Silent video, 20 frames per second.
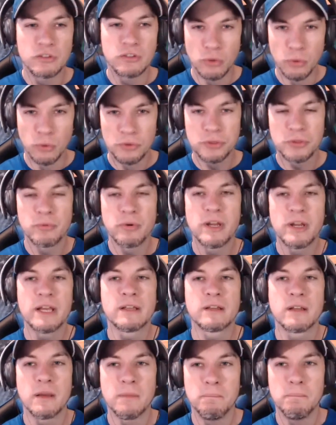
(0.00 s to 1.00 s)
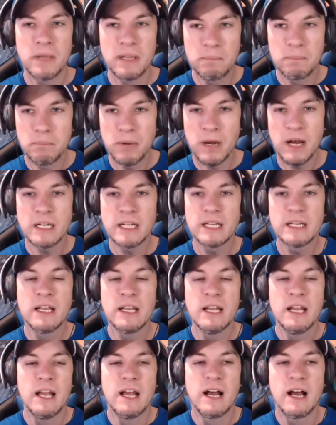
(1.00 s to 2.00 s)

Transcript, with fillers: dual threat, they're big-bodied.